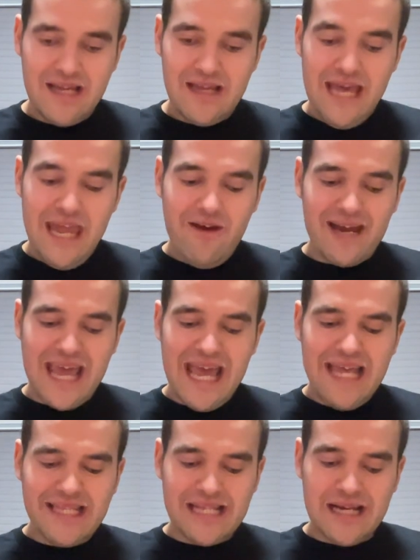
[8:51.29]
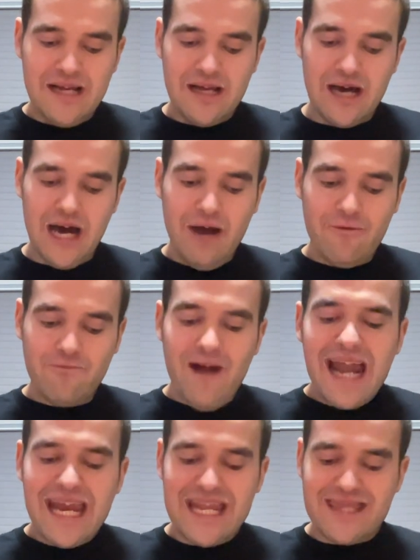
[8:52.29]
Here it is!
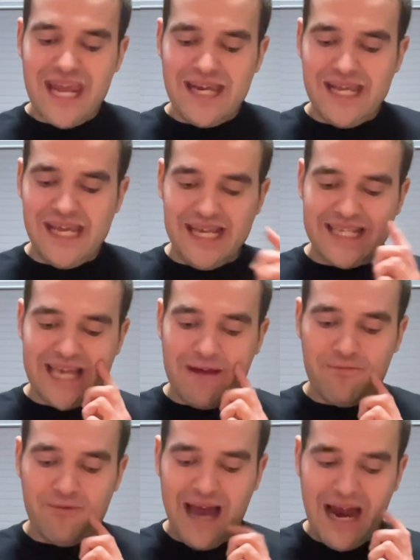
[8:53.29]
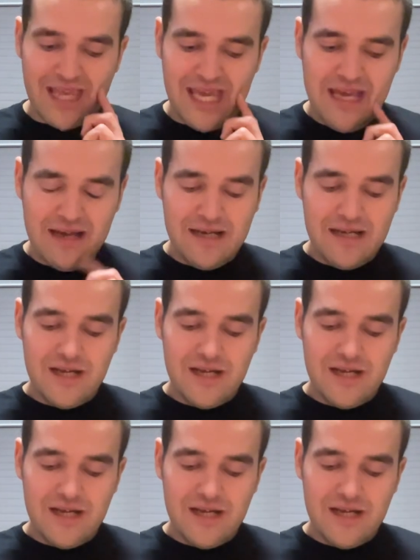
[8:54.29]
Alrighty, Thingy, he said proudly.